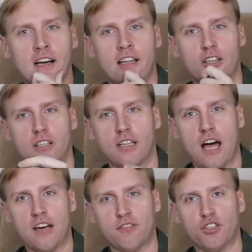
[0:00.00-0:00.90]
there's a
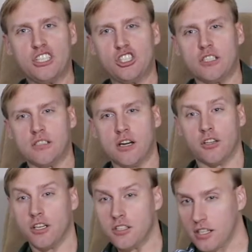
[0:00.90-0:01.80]
lot of riches
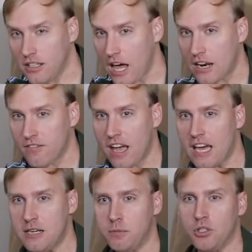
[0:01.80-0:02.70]
there. There's a lot of
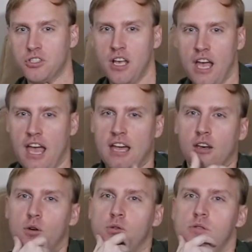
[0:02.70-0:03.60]
animals.
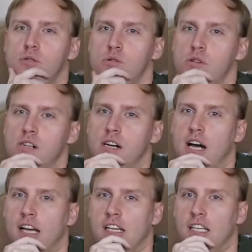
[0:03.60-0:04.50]
And
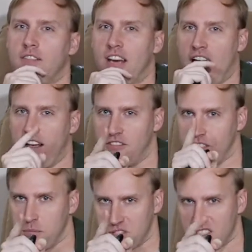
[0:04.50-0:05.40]
I could even have
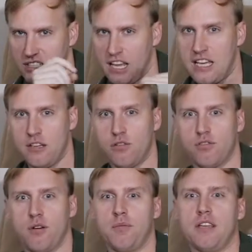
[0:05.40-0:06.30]
some slaves
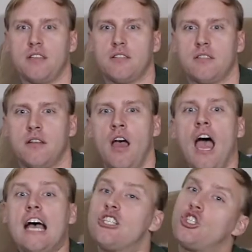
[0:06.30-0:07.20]
from this.
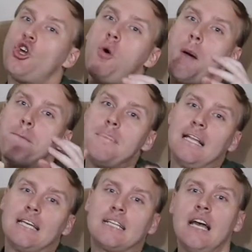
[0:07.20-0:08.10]
And so
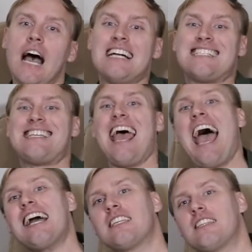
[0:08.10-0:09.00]
Amalek
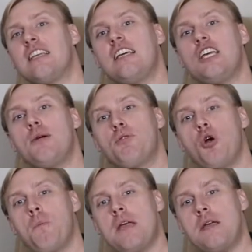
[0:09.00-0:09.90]
attacks the
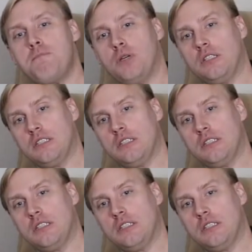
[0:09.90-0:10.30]
Hebrew people,